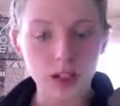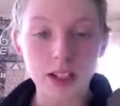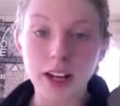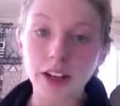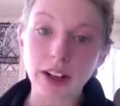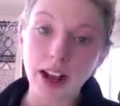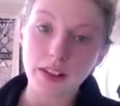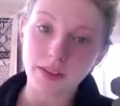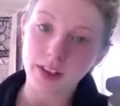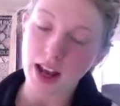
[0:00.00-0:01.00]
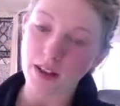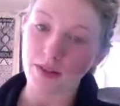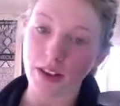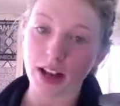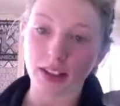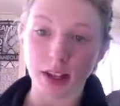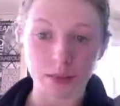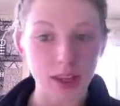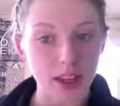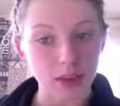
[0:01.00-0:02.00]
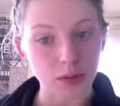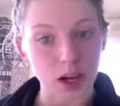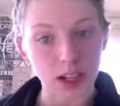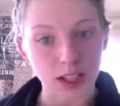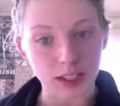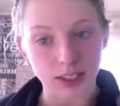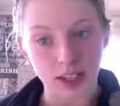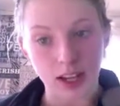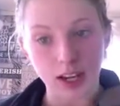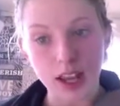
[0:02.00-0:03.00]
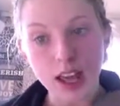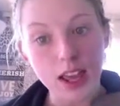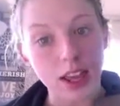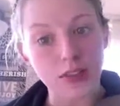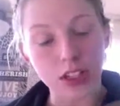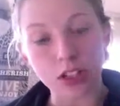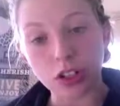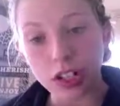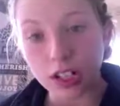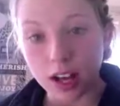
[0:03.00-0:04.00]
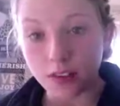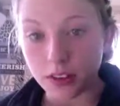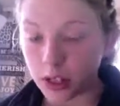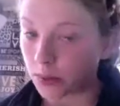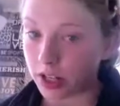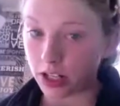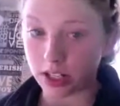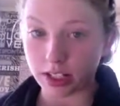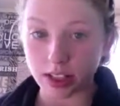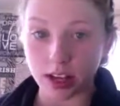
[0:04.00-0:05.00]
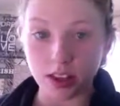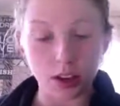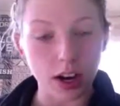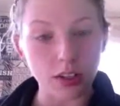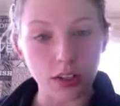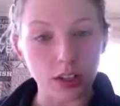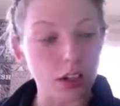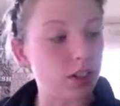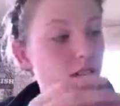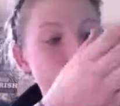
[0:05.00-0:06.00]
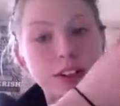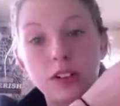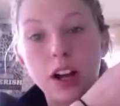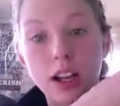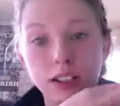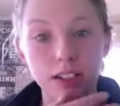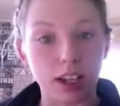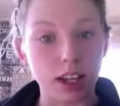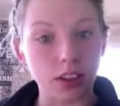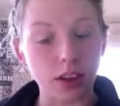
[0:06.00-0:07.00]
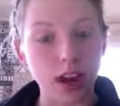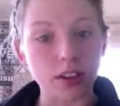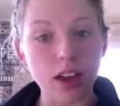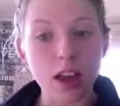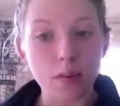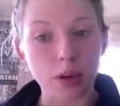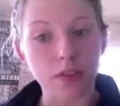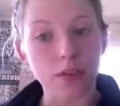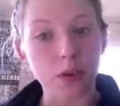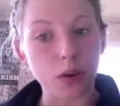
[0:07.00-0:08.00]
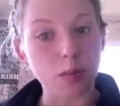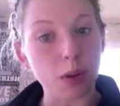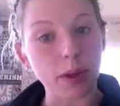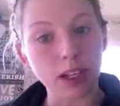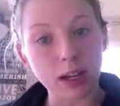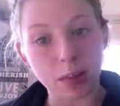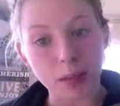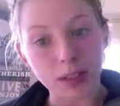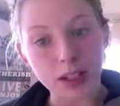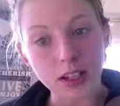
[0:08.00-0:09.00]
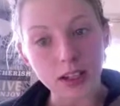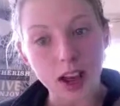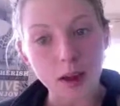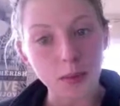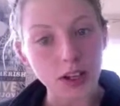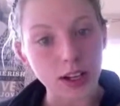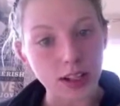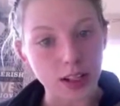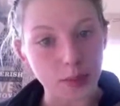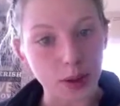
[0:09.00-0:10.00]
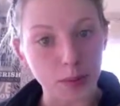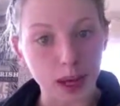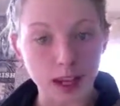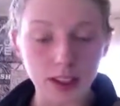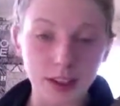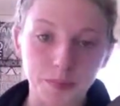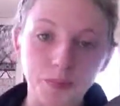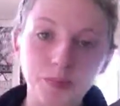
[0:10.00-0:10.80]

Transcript: Now you're going to have find something that the rod can sit in. If it's sturdy enough and you want it just sticking in the ground, you can just have your rod sticking in the ground. But for mobility purposes, I wanted a separate base.